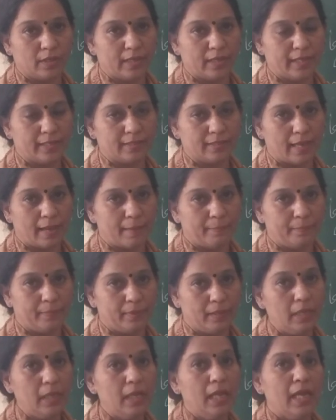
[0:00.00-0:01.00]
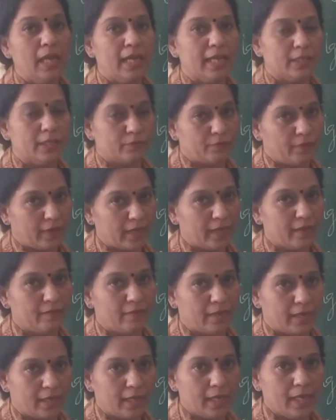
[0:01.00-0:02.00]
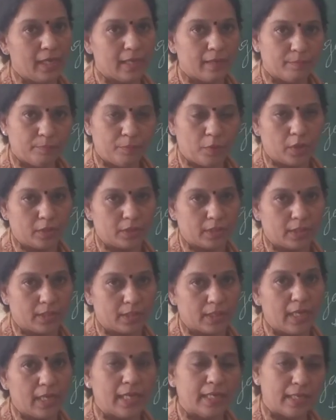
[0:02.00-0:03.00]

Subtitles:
example is very important.